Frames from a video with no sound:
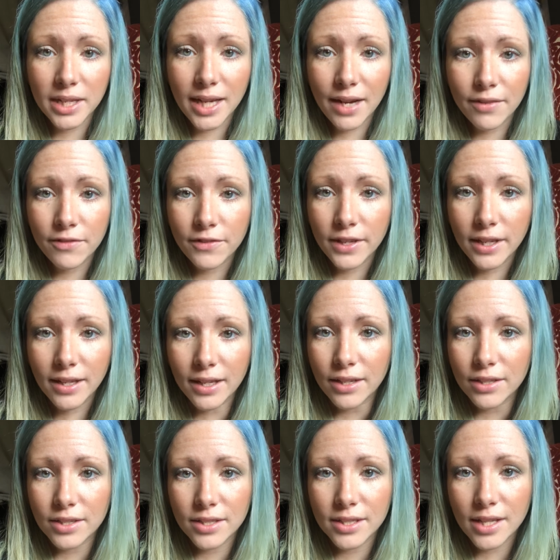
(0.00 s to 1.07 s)
not feeling
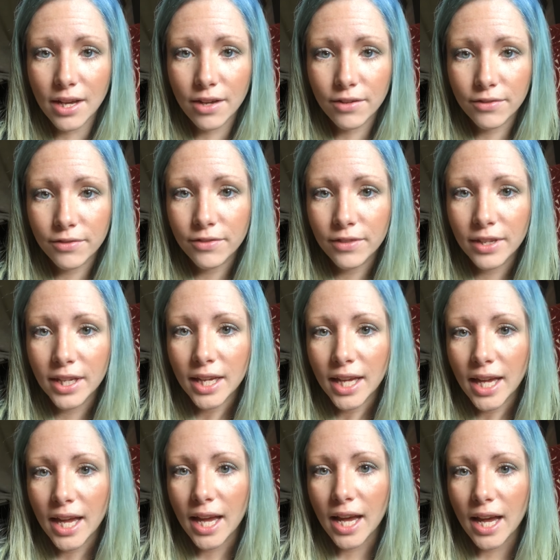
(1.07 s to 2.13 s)
yourself,
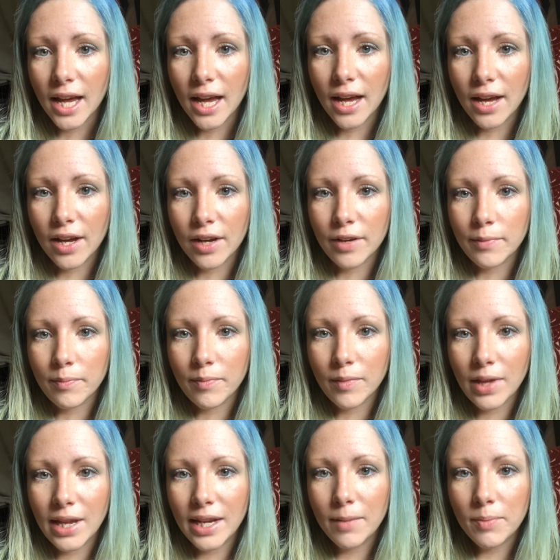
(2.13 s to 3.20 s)

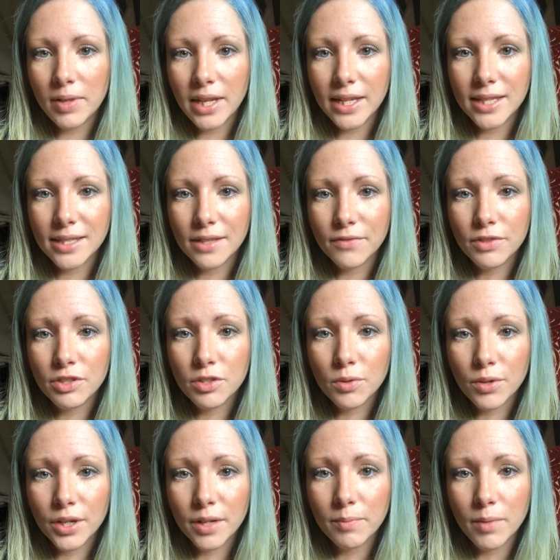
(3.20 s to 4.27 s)
any place of
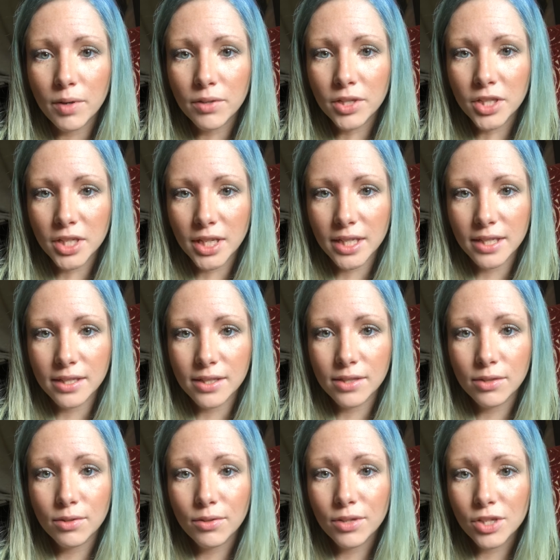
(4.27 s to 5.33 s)
stored emotions
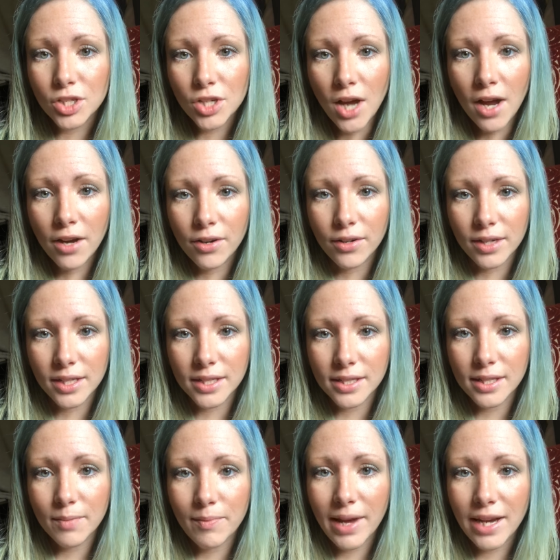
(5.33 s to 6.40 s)
through the
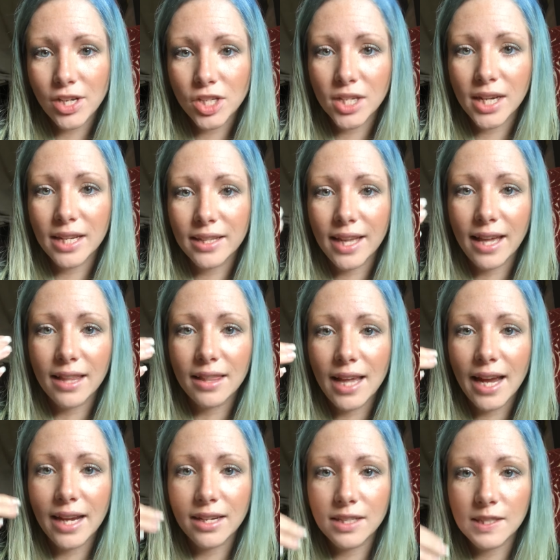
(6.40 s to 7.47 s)
chakras, imagining that
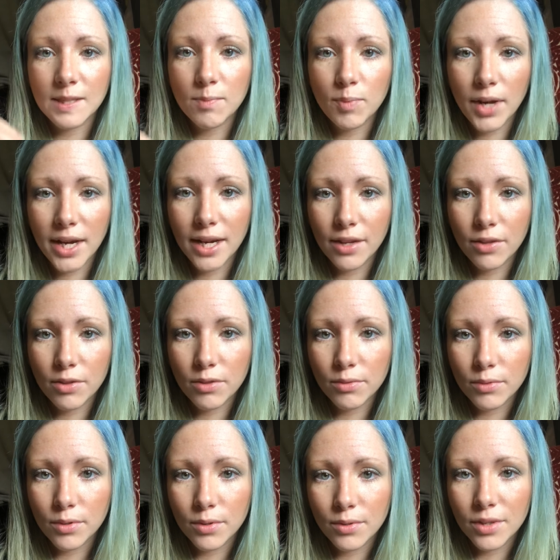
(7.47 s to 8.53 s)
light spreading
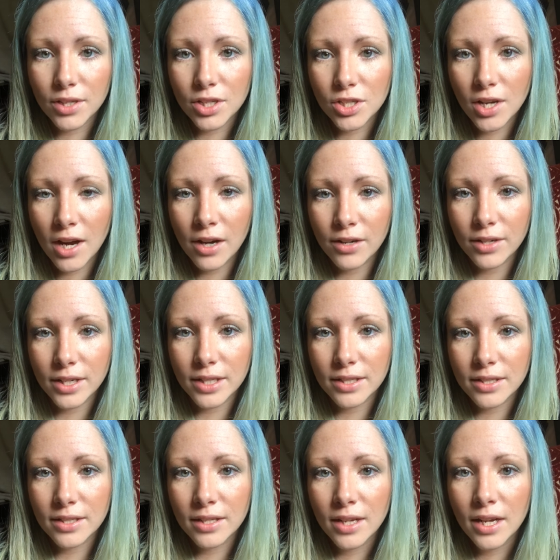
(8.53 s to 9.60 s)
through the
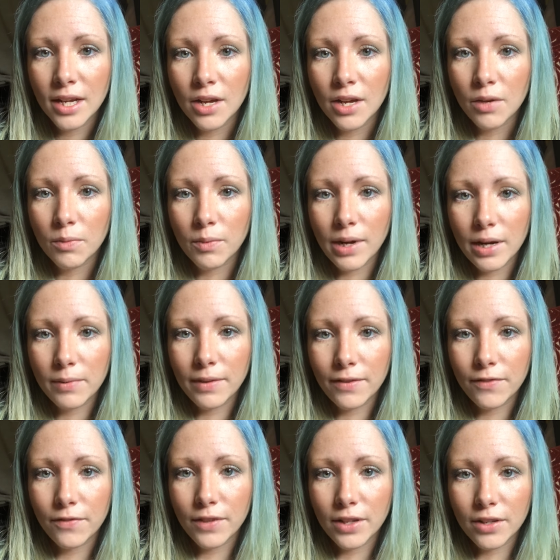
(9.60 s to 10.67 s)
chakras where we
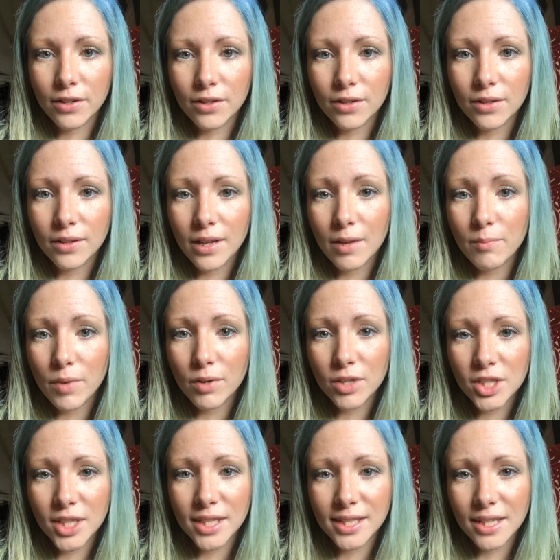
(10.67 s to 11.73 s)
feel
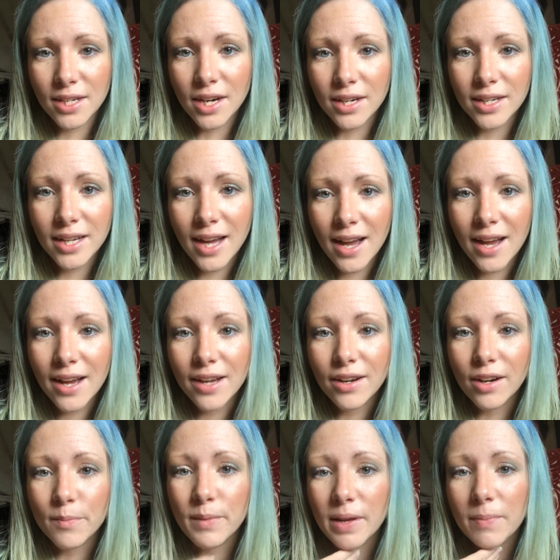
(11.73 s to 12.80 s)
emotions in our gut,
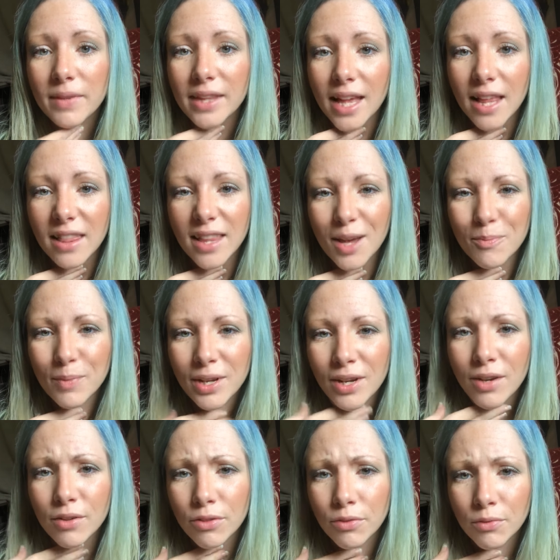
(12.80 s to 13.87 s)
or maybe that lump in
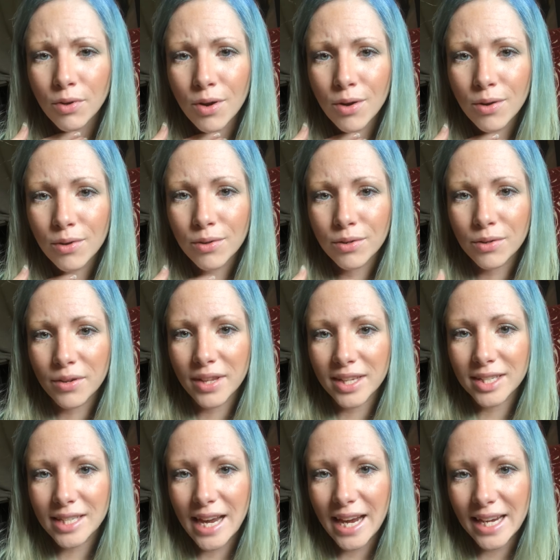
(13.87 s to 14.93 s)
our throat, or the
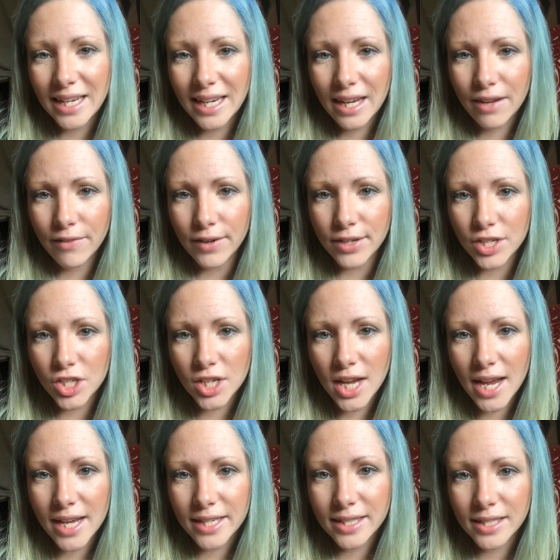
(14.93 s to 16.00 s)
tightening of our
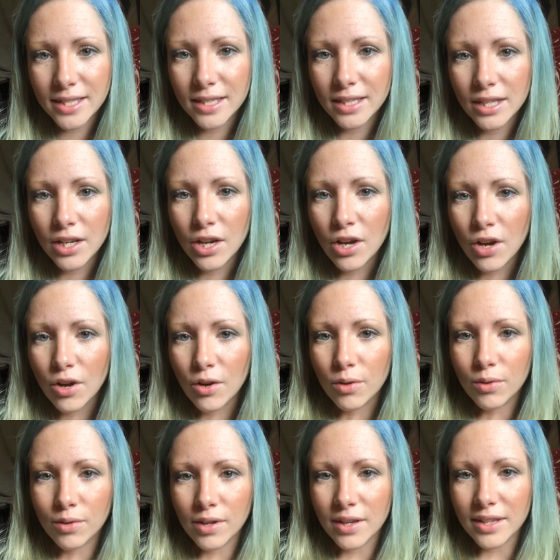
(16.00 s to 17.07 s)
chest,
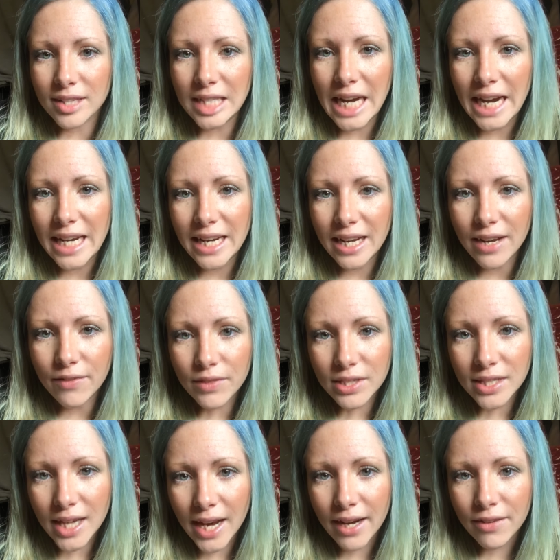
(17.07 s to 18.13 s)
or the tightening of the
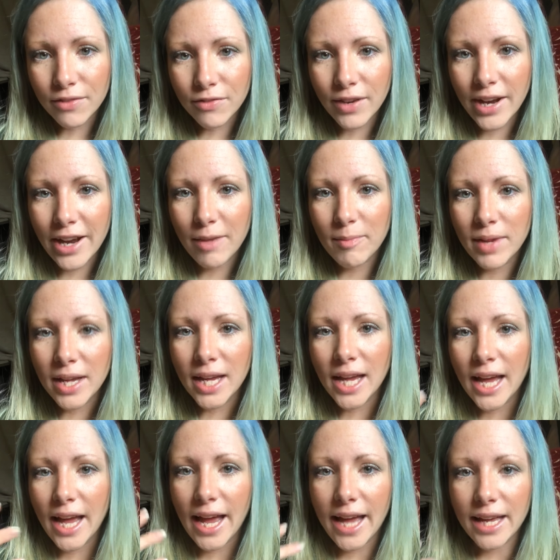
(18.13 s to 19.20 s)
diaphragm,
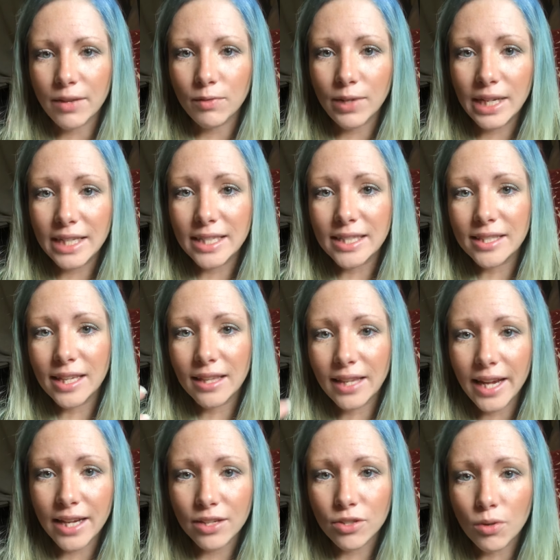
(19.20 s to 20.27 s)
and we can send
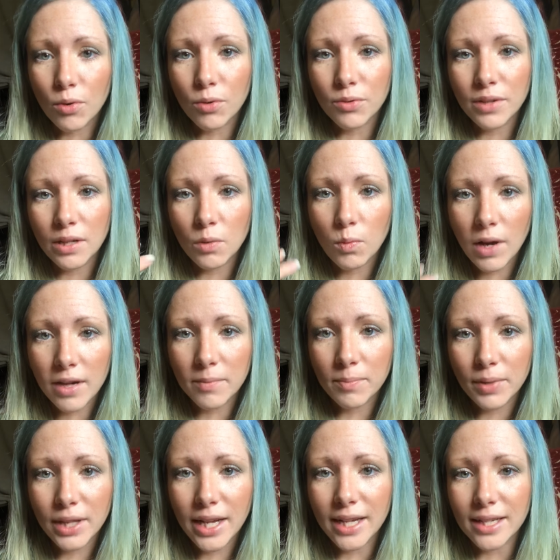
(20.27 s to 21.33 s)
light to only one
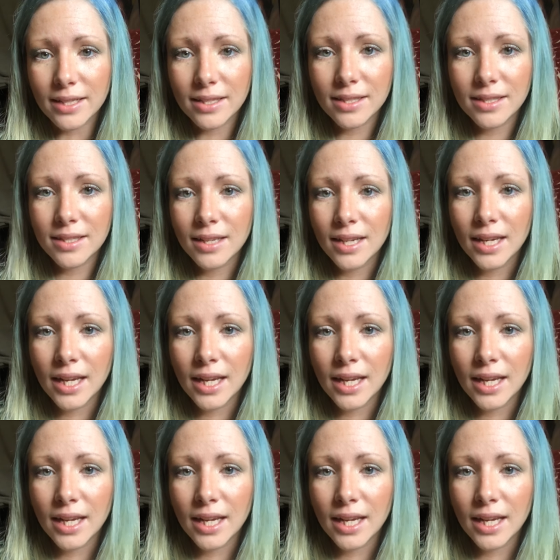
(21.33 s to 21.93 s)
place.